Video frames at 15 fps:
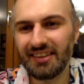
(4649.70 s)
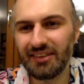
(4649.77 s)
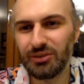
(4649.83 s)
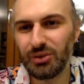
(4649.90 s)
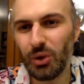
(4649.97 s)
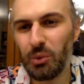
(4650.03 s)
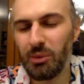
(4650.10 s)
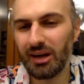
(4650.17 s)

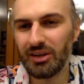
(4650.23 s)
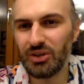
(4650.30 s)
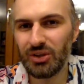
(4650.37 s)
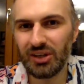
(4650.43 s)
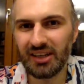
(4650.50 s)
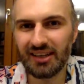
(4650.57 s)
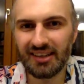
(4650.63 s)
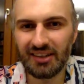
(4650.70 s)
so much
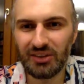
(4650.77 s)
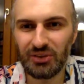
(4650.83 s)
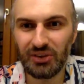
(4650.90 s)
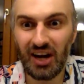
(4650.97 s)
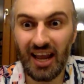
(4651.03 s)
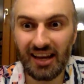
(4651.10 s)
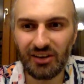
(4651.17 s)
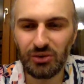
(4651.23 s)

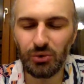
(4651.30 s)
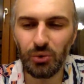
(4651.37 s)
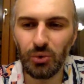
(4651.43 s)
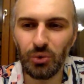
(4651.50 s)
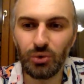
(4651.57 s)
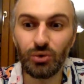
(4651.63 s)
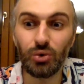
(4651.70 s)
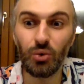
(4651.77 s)
dragged
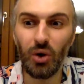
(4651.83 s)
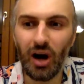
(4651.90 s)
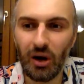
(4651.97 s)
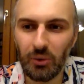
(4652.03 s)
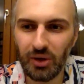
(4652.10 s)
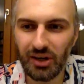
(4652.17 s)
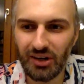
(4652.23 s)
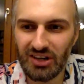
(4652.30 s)
to 2
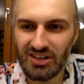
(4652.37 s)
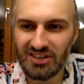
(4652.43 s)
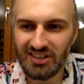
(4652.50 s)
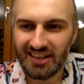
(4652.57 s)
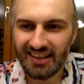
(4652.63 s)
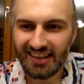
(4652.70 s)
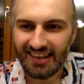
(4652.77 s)
hours,